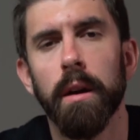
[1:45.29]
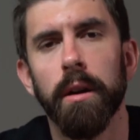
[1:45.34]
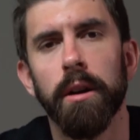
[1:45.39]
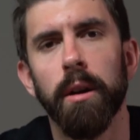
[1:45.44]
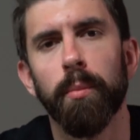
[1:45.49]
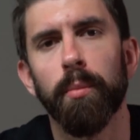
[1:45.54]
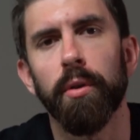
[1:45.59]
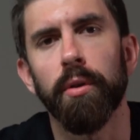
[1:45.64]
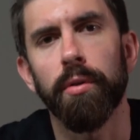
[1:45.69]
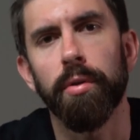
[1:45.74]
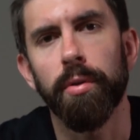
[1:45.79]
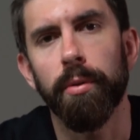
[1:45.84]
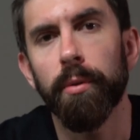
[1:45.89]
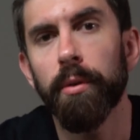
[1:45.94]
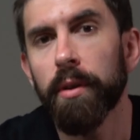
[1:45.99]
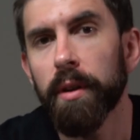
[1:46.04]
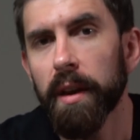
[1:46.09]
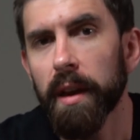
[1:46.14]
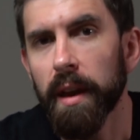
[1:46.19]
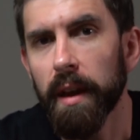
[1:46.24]
number
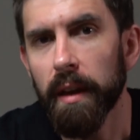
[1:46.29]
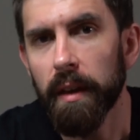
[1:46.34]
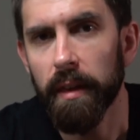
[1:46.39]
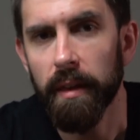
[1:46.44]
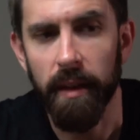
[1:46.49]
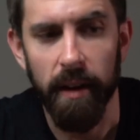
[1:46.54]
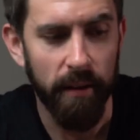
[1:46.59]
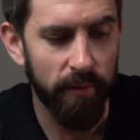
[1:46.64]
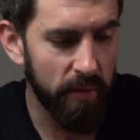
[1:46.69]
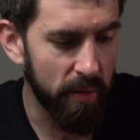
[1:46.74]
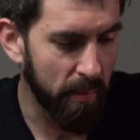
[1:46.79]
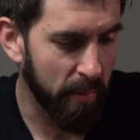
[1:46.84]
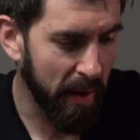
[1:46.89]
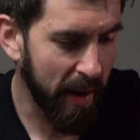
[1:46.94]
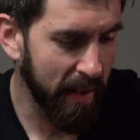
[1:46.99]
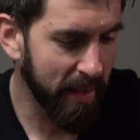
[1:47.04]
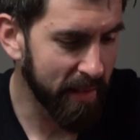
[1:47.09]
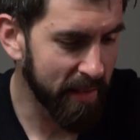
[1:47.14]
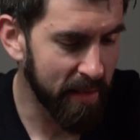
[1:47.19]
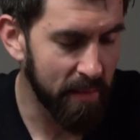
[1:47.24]
three, that if you
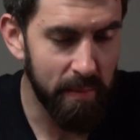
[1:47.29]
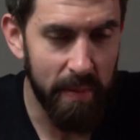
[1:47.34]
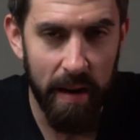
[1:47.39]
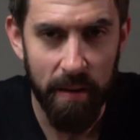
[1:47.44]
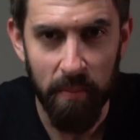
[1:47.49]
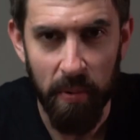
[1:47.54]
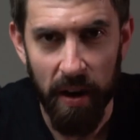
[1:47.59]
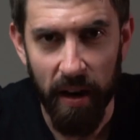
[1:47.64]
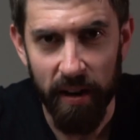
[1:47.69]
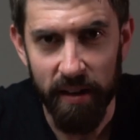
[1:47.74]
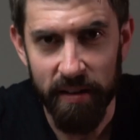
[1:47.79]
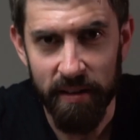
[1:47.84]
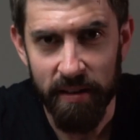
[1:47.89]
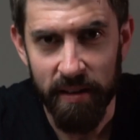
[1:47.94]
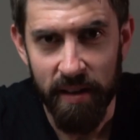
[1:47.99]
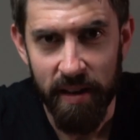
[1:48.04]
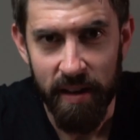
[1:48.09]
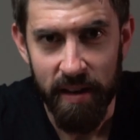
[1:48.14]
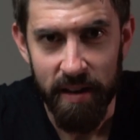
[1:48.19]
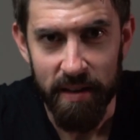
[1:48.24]
buy the Zim Apex,